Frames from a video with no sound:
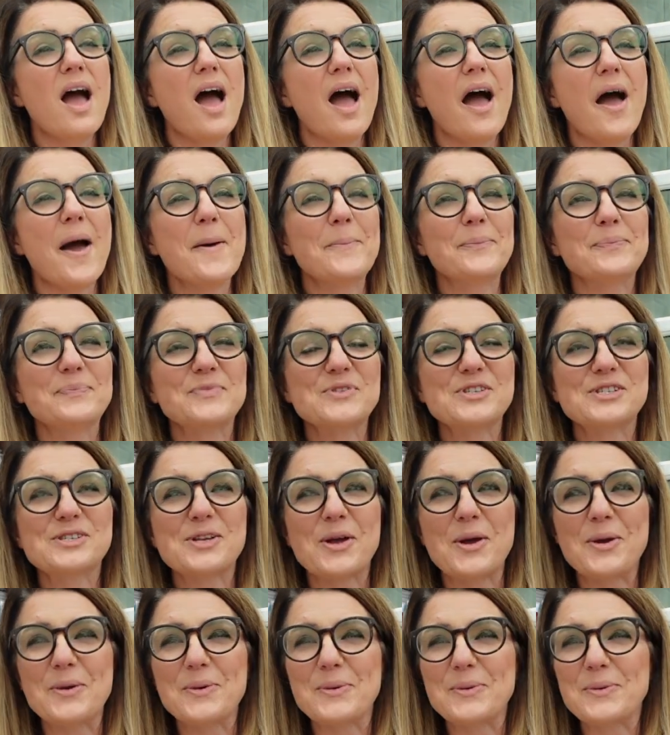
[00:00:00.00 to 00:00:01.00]
um,
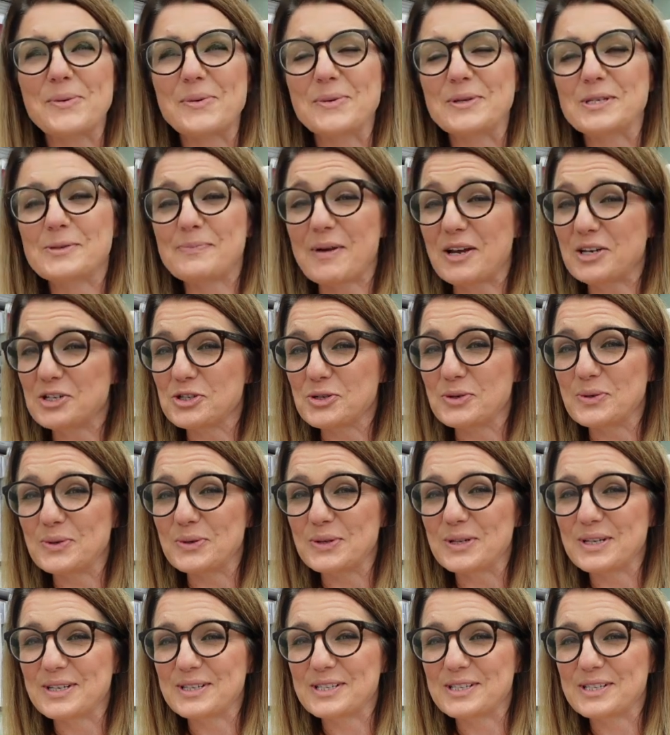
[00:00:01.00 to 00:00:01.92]
so special